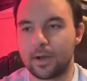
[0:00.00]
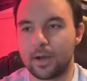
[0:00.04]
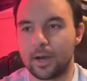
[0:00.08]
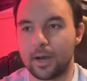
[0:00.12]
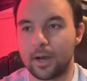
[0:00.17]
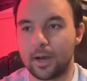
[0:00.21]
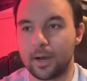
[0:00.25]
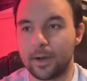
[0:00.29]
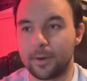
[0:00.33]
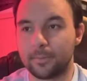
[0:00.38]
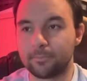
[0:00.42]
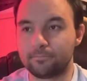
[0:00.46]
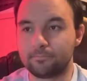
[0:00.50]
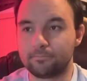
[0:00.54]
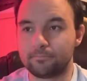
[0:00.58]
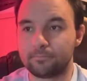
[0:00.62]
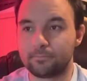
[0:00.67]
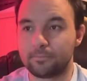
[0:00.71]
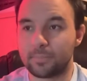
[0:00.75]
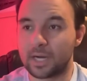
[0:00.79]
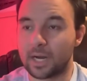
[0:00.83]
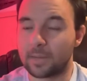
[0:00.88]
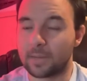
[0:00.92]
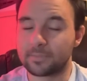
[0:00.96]
Um,
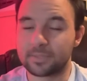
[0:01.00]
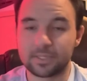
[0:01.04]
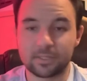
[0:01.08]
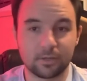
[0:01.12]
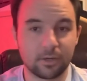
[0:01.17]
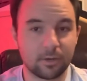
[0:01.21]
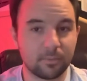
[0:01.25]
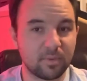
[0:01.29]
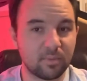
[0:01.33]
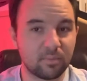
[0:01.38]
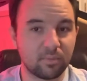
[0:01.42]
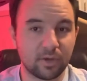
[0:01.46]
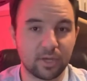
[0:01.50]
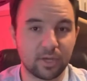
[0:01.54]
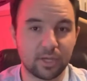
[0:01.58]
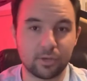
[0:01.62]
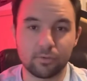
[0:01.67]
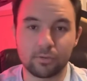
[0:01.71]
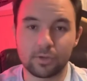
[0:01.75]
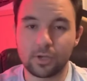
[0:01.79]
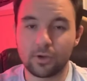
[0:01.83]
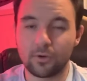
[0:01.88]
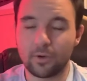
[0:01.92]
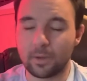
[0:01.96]
but I'm still going to be playing
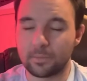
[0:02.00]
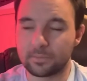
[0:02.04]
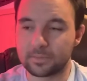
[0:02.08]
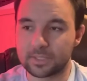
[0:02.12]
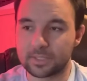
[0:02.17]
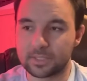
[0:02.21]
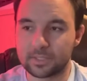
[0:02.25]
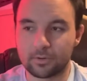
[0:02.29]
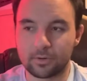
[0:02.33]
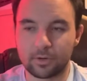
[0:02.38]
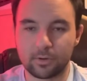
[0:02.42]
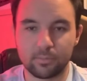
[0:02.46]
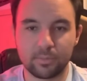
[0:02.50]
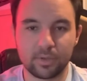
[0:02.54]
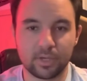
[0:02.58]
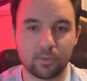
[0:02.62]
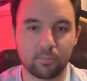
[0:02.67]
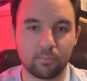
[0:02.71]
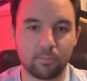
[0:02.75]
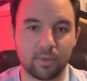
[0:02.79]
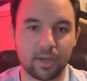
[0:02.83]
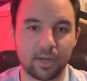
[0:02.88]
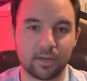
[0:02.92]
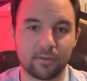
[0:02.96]
Yu-Gi-Oh. I'm still going to be
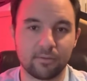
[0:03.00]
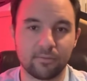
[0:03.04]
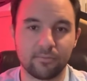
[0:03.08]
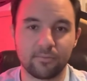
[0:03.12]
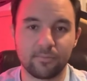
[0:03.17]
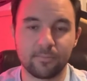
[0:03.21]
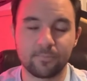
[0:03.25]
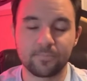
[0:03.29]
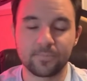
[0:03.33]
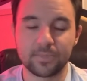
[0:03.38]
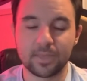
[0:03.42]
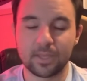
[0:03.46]
competitive.